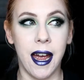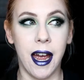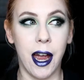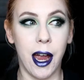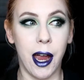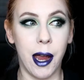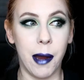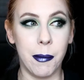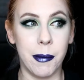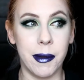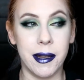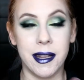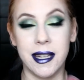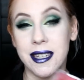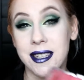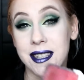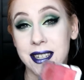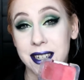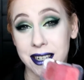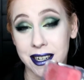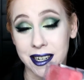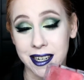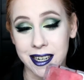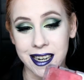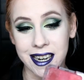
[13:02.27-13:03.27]
and then
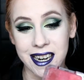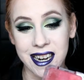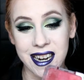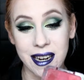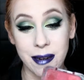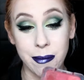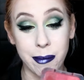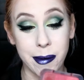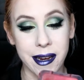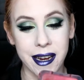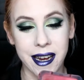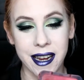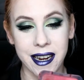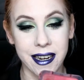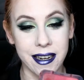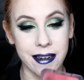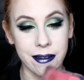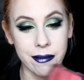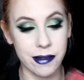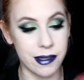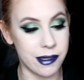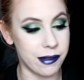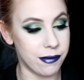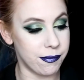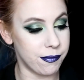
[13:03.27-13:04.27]
said I could keep it, and
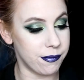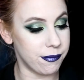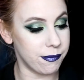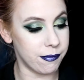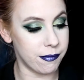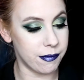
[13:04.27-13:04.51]
it was the